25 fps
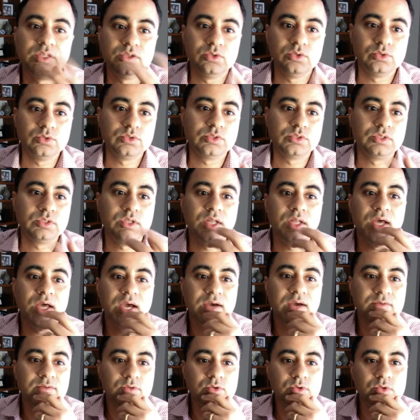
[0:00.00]
you'll still
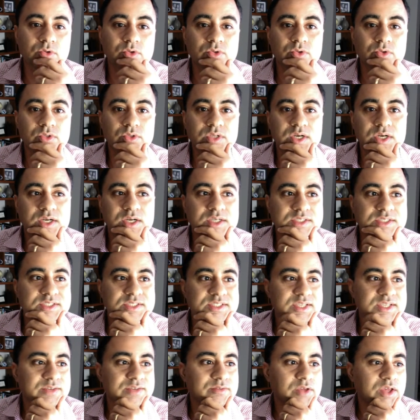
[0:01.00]
have all your data safe